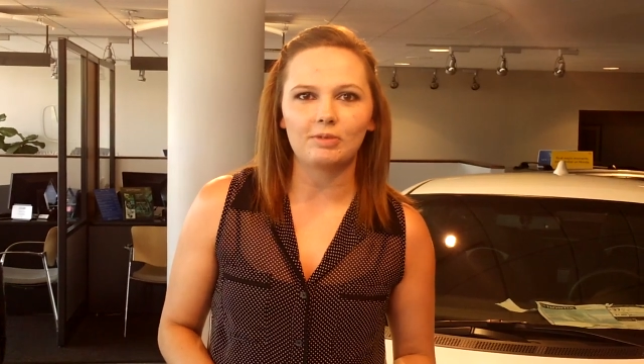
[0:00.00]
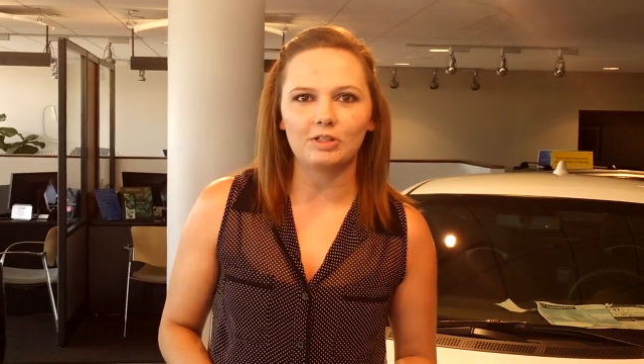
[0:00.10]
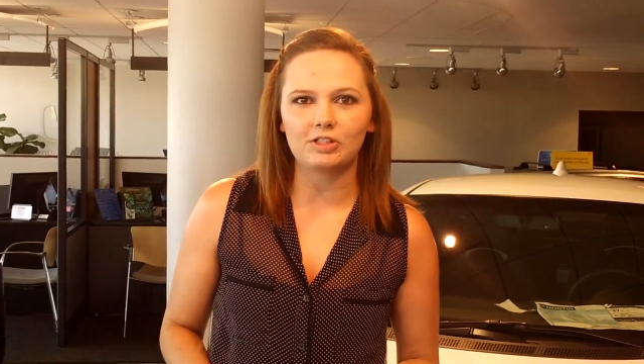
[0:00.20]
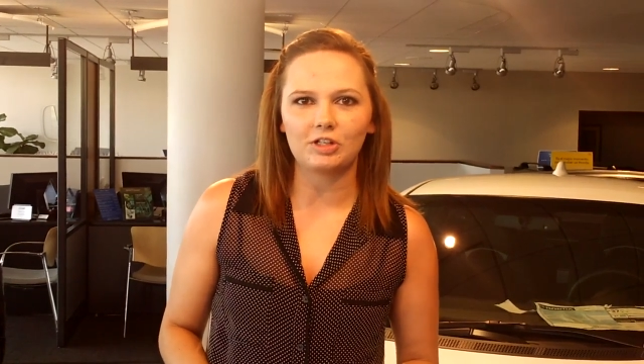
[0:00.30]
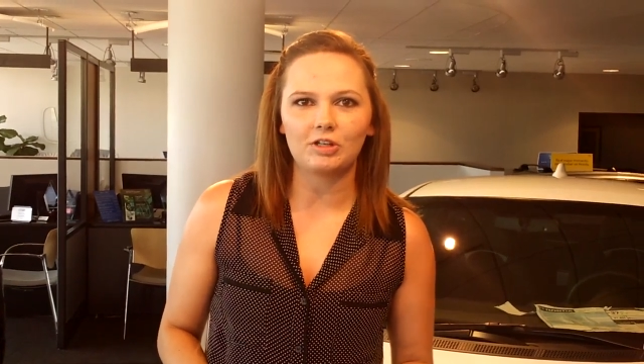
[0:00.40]

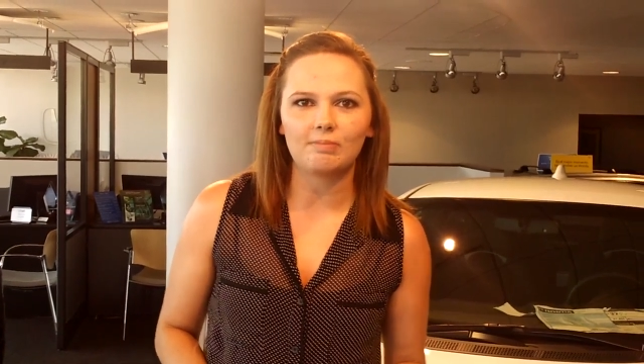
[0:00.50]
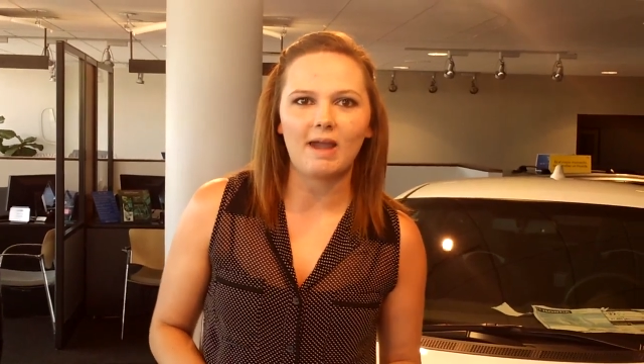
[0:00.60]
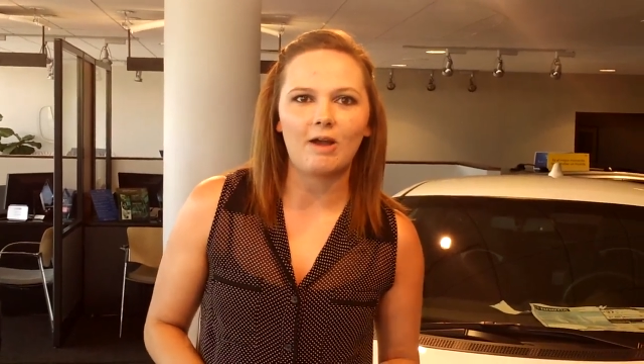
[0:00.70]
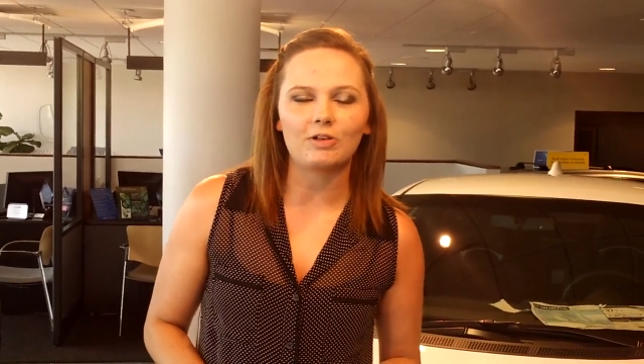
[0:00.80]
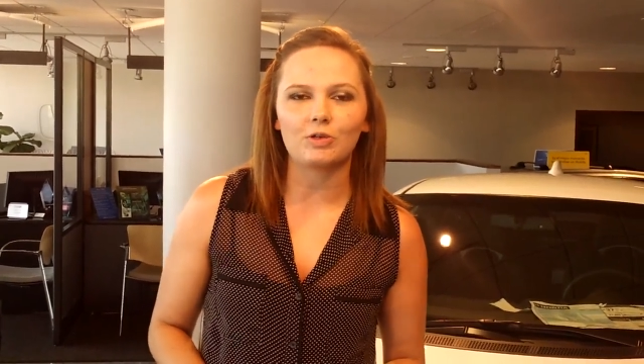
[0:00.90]
Bluetooth,
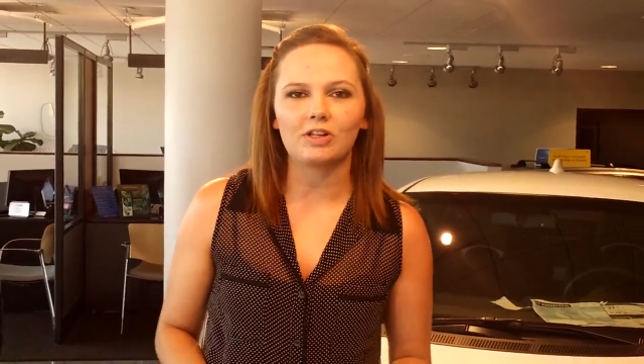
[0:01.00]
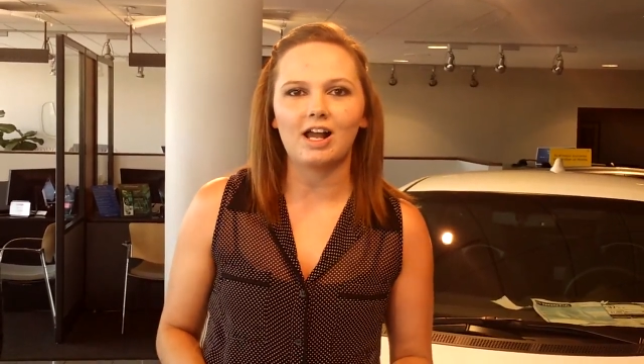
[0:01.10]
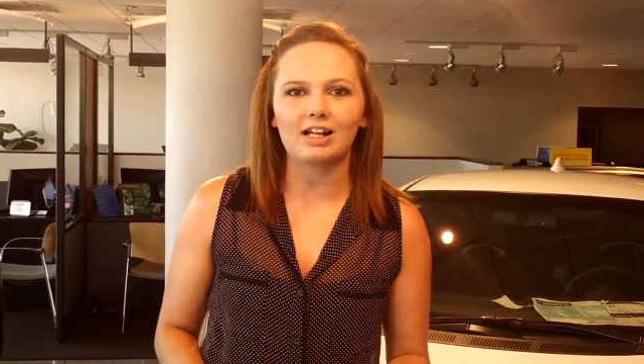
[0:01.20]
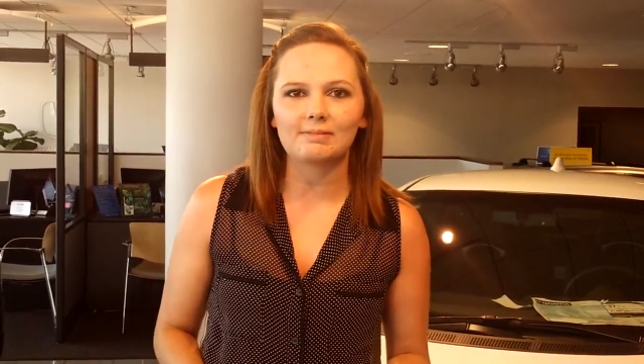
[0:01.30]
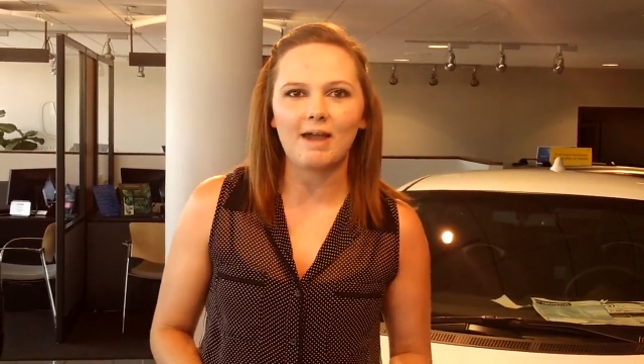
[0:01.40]
power door
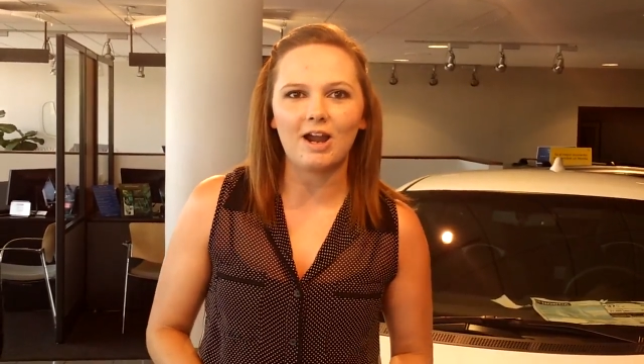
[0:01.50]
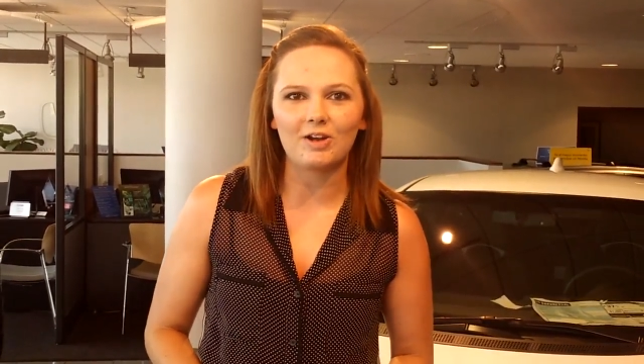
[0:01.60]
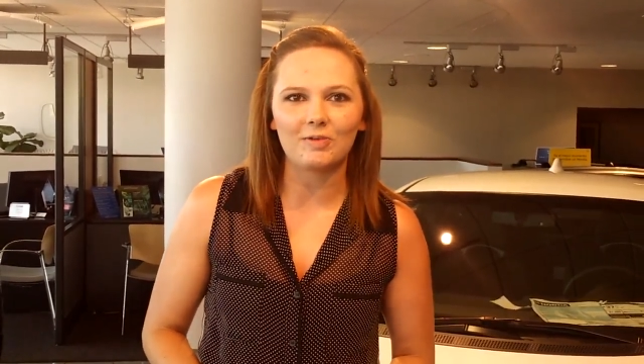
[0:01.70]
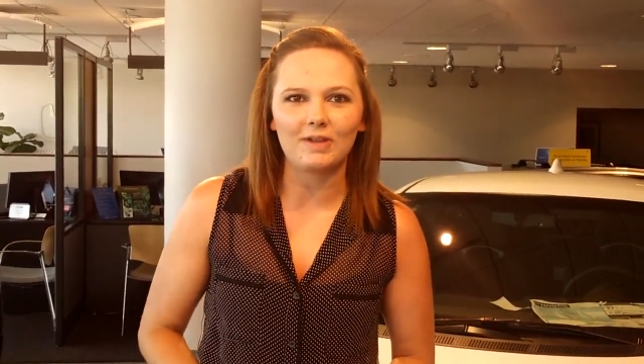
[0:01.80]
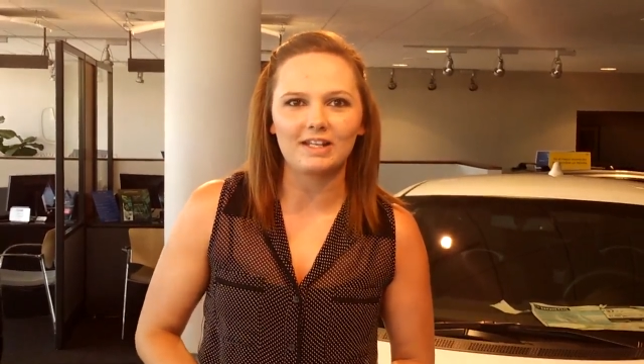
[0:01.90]
locks,
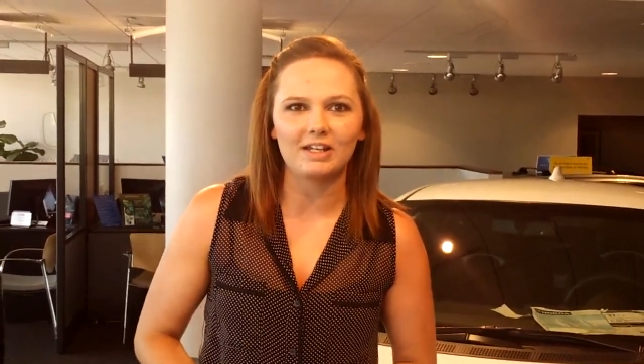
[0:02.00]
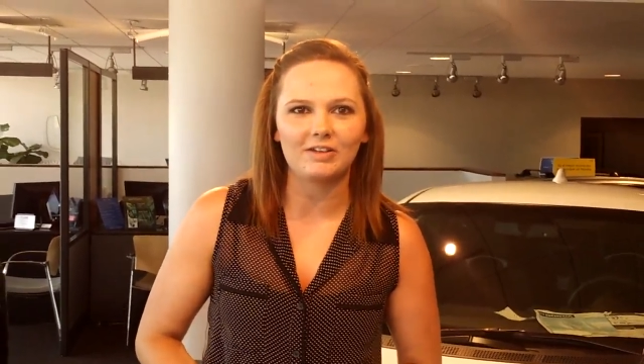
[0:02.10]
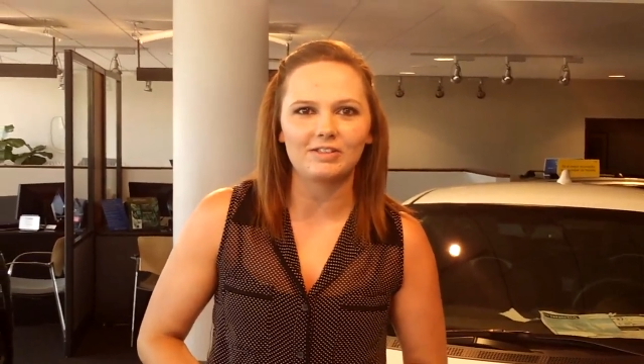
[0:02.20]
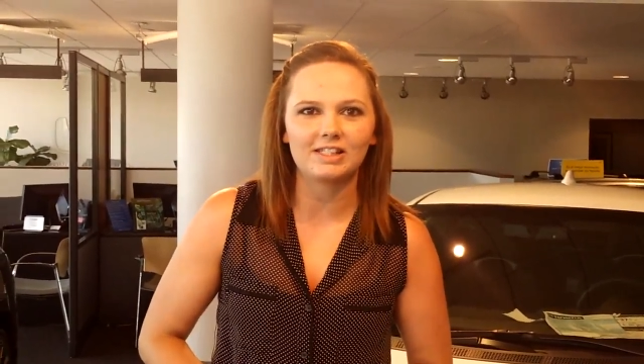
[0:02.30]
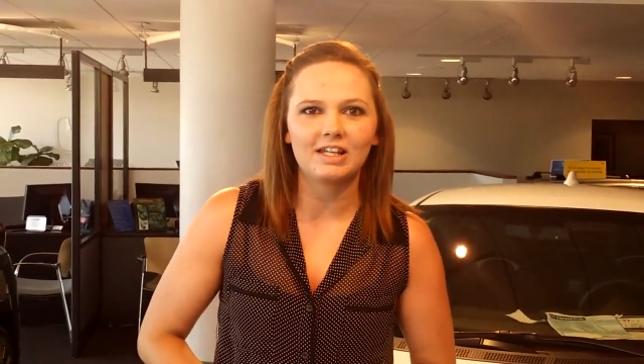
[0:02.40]
power
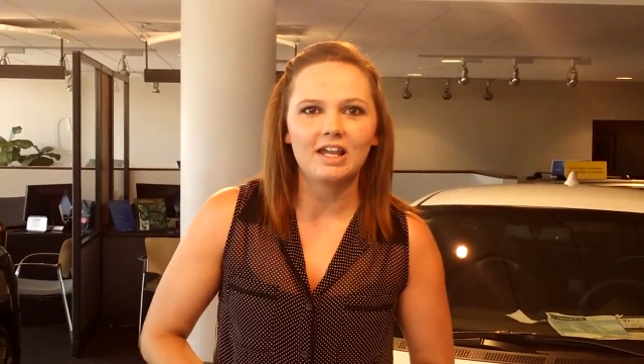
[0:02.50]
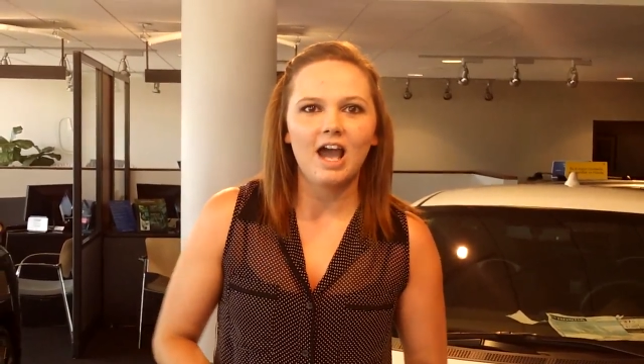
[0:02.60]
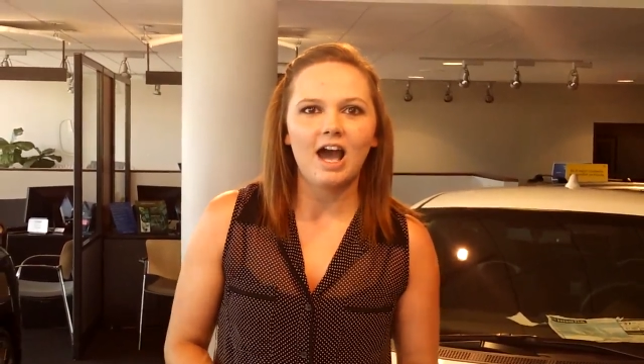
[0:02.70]
windows.